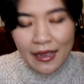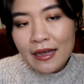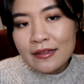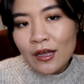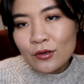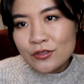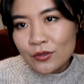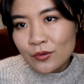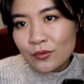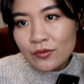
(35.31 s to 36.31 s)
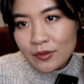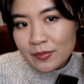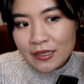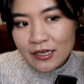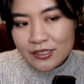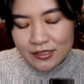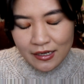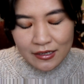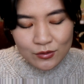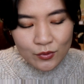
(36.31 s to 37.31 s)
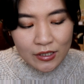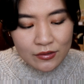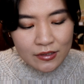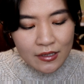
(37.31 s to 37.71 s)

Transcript: and also the blush as well.